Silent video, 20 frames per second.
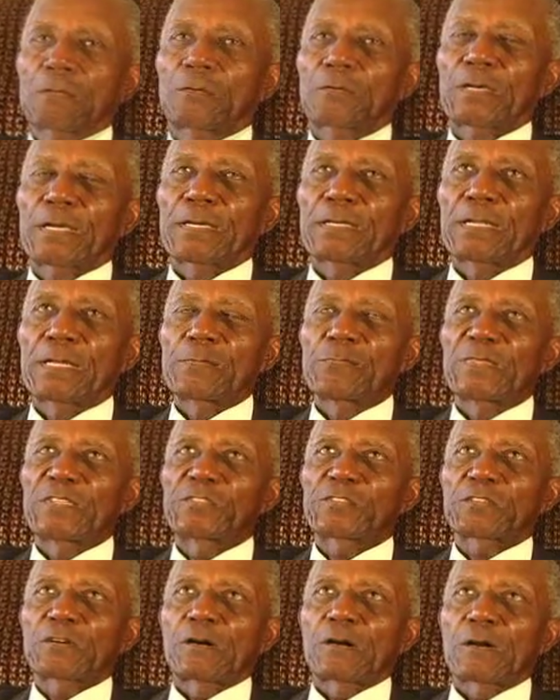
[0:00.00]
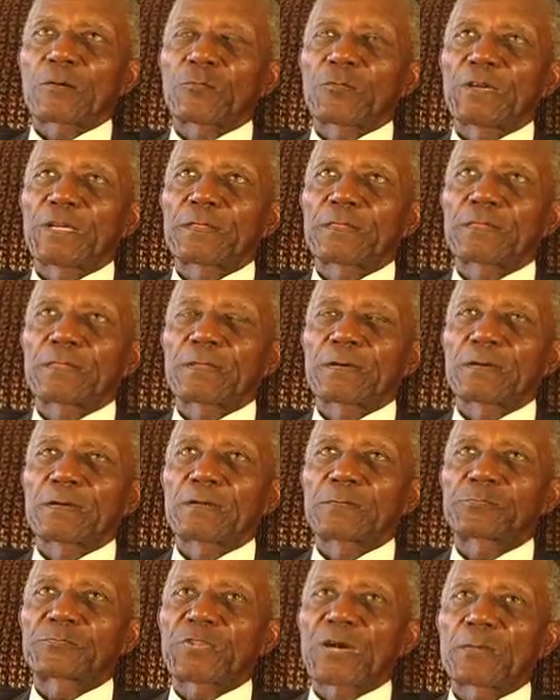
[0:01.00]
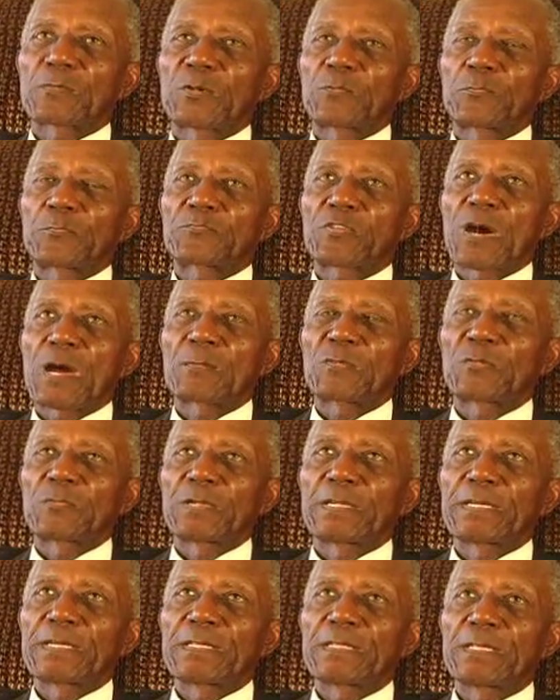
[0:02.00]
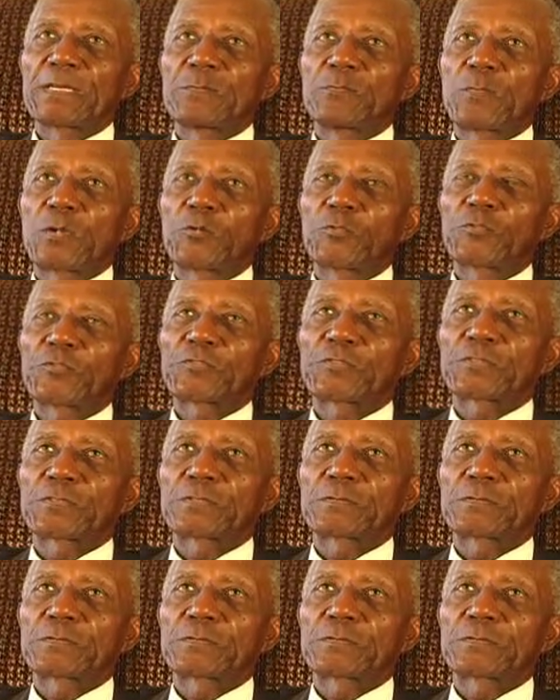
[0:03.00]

Okay, let me start with probably the most